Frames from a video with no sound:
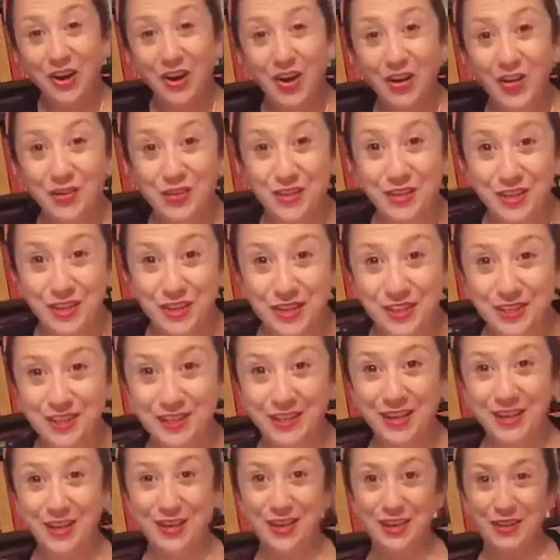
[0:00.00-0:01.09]
onto the
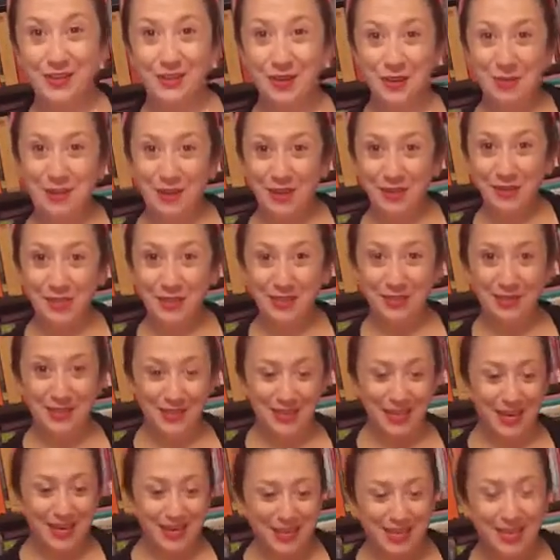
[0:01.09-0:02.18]
skirt. So I'm going to
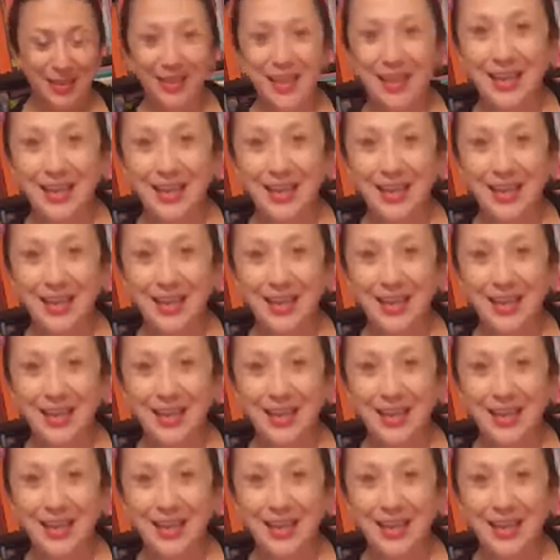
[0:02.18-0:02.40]
attach it